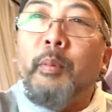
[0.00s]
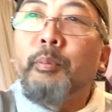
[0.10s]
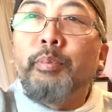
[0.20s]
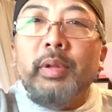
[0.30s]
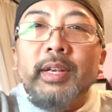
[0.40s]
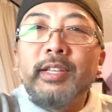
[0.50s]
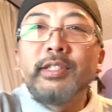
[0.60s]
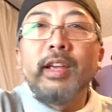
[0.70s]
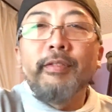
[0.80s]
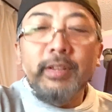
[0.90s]
please
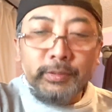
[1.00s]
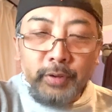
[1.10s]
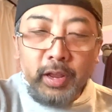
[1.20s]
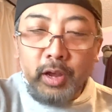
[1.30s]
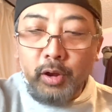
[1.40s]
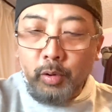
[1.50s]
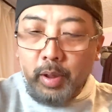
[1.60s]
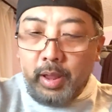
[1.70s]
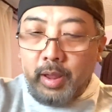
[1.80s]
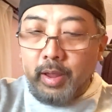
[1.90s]
give this video
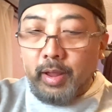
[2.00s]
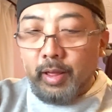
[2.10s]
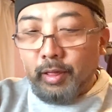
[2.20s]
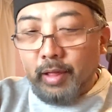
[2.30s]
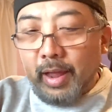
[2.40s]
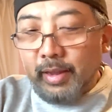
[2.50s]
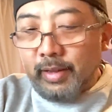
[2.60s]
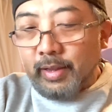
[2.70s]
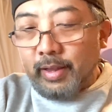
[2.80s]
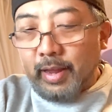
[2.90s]
a like,
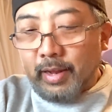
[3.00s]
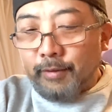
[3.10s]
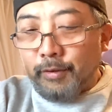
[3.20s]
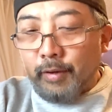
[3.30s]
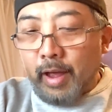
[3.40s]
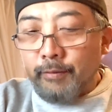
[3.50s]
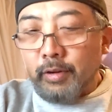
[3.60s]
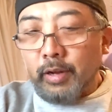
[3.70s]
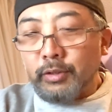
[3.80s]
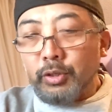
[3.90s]
and if you haven't
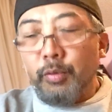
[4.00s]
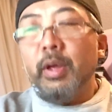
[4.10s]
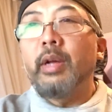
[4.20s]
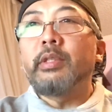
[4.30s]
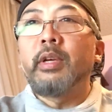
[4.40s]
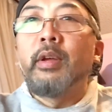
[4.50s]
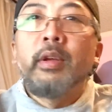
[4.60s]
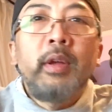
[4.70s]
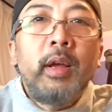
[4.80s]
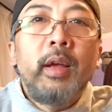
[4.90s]
done so yet,
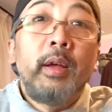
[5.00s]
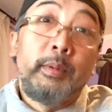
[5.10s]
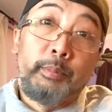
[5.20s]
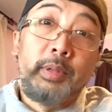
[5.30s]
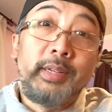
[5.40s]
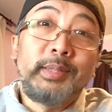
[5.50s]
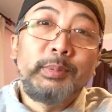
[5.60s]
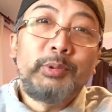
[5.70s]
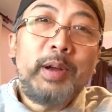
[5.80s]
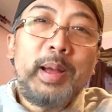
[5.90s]
please
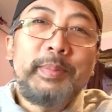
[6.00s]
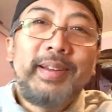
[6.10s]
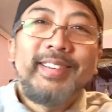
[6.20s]
subscribe.